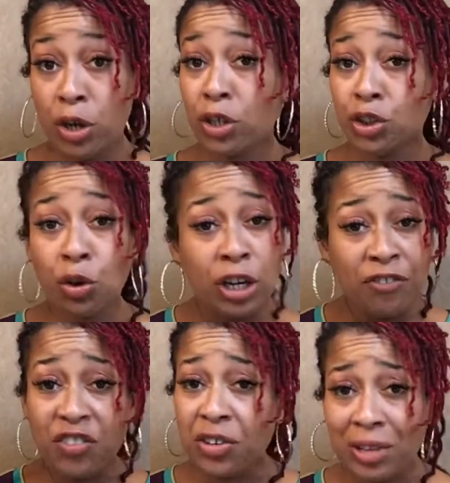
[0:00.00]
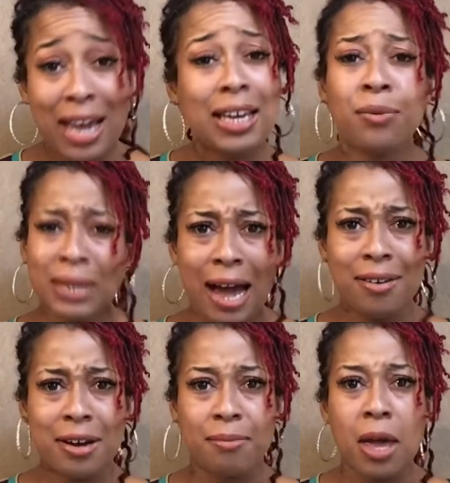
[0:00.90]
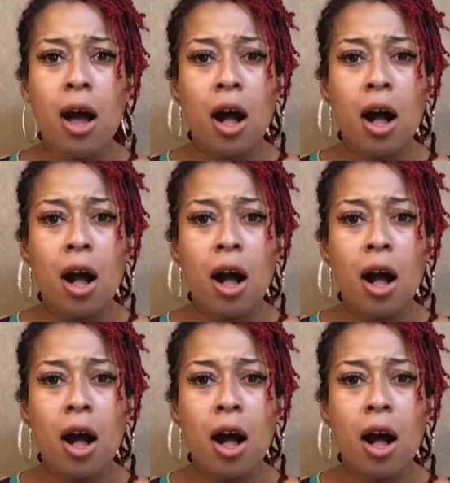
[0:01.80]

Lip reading: and the shorty feel naked without them.